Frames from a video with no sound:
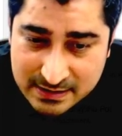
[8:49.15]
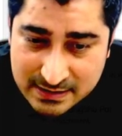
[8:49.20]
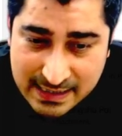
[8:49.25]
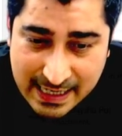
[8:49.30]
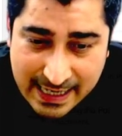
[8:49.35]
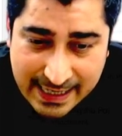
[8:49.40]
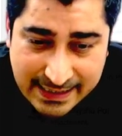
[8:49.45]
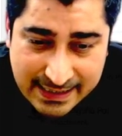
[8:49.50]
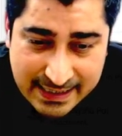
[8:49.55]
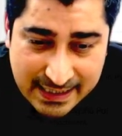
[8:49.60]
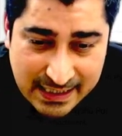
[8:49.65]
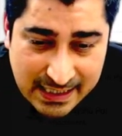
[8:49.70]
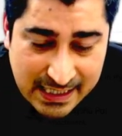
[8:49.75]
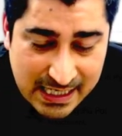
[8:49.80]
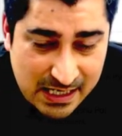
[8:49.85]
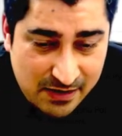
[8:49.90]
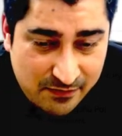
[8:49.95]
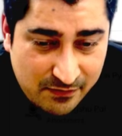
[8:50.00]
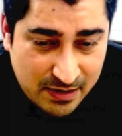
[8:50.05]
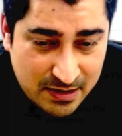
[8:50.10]
I can
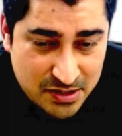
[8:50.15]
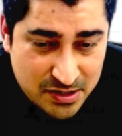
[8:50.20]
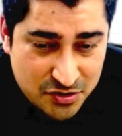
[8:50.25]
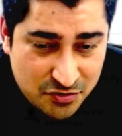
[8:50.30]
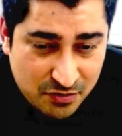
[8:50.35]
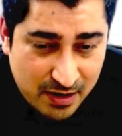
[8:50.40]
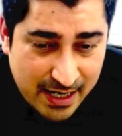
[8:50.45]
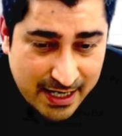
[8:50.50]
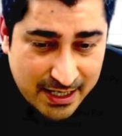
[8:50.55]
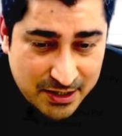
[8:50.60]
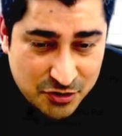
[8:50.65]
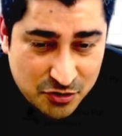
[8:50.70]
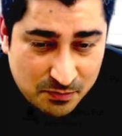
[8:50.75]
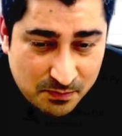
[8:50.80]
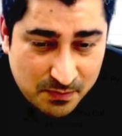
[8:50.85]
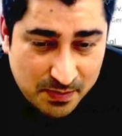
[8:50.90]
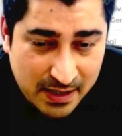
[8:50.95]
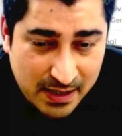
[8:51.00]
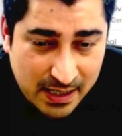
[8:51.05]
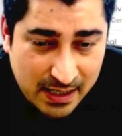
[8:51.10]
even try to
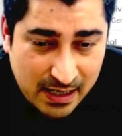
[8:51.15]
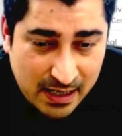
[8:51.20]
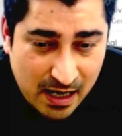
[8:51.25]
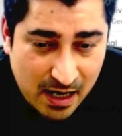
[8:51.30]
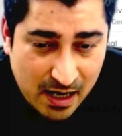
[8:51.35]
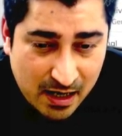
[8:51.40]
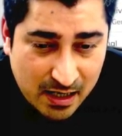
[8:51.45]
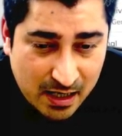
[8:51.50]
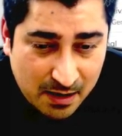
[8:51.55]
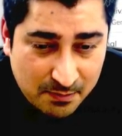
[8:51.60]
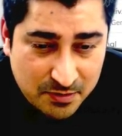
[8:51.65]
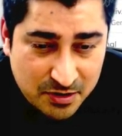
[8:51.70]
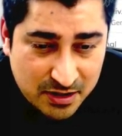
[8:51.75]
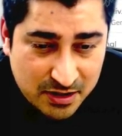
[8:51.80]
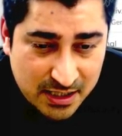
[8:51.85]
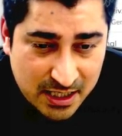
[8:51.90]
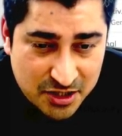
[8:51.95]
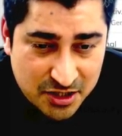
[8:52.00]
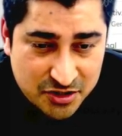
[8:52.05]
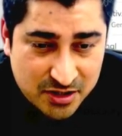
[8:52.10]
break a
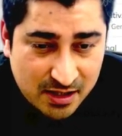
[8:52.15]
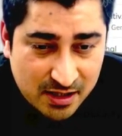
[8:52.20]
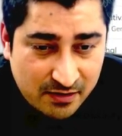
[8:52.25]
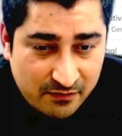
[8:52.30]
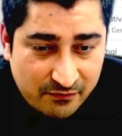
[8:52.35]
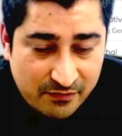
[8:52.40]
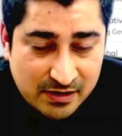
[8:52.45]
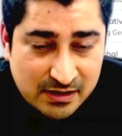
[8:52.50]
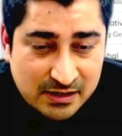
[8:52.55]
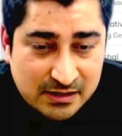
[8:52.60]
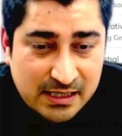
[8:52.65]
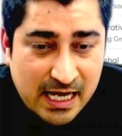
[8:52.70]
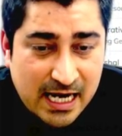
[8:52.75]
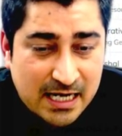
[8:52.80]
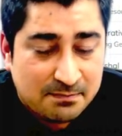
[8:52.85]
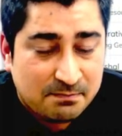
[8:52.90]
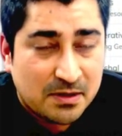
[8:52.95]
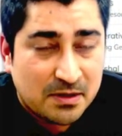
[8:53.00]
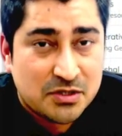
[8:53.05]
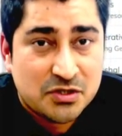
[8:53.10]
communication with that
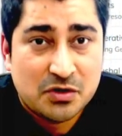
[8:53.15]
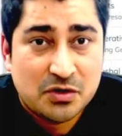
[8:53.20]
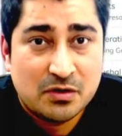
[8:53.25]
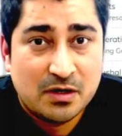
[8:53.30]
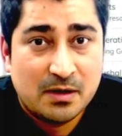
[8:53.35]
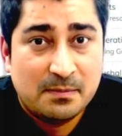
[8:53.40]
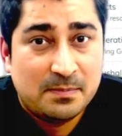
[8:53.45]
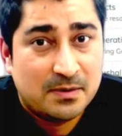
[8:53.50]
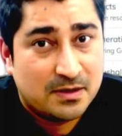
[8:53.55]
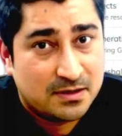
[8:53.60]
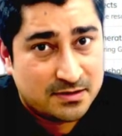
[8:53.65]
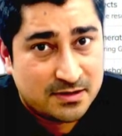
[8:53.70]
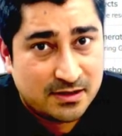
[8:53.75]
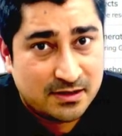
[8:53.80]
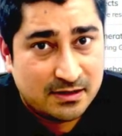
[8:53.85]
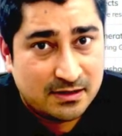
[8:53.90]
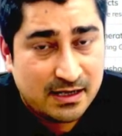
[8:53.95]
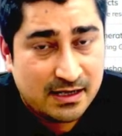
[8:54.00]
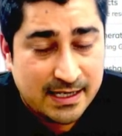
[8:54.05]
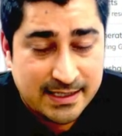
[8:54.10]
particular person.
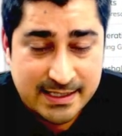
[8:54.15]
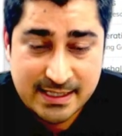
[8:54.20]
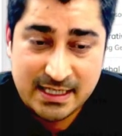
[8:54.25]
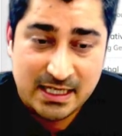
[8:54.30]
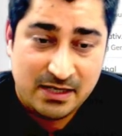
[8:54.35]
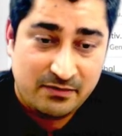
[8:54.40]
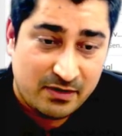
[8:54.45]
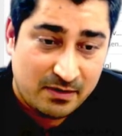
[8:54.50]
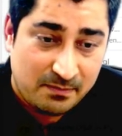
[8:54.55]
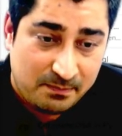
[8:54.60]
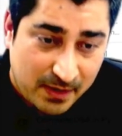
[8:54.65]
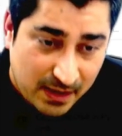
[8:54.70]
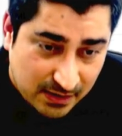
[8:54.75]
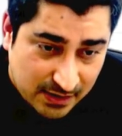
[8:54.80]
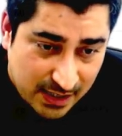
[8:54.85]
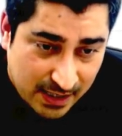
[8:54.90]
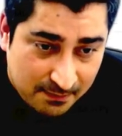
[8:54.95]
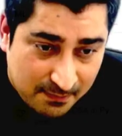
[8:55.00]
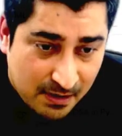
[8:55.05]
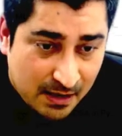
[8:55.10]
I can even ping
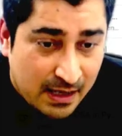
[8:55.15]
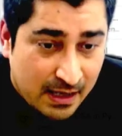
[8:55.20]
them.